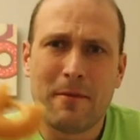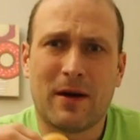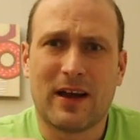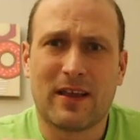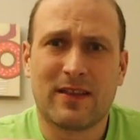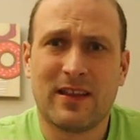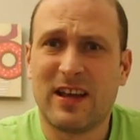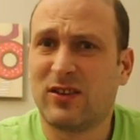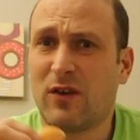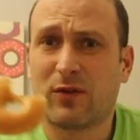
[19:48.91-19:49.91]
But other than
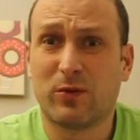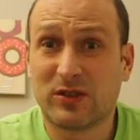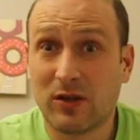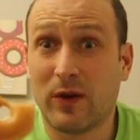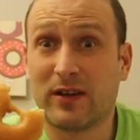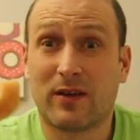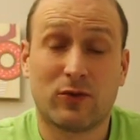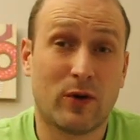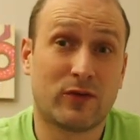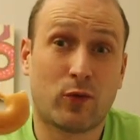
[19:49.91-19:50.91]
that, you have to still wait.
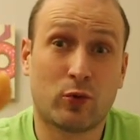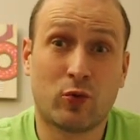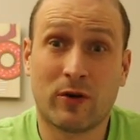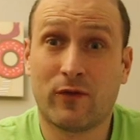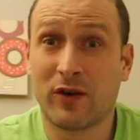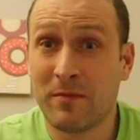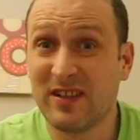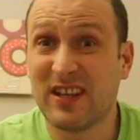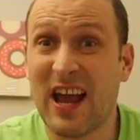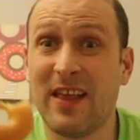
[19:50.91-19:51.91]
You wait 240
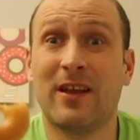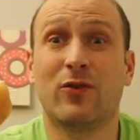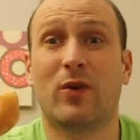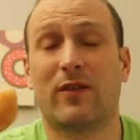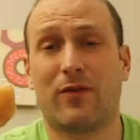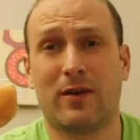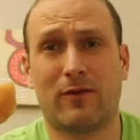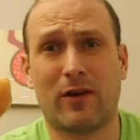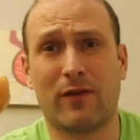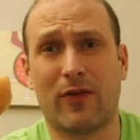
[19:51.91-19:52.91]
minutes, and then you wait
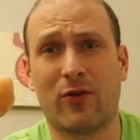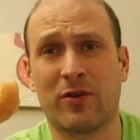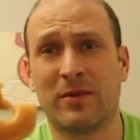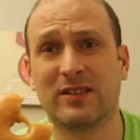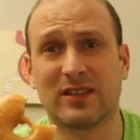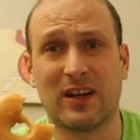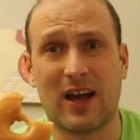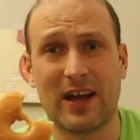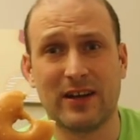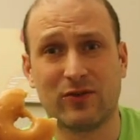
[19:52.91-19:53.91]
roughly 30 minutes in
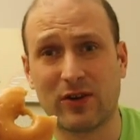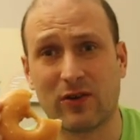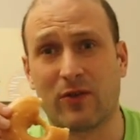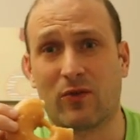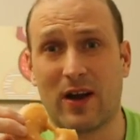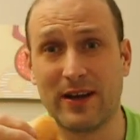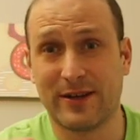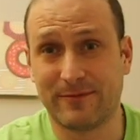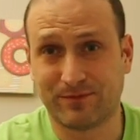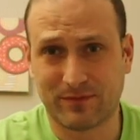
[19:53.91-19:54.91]
line to get on the ride.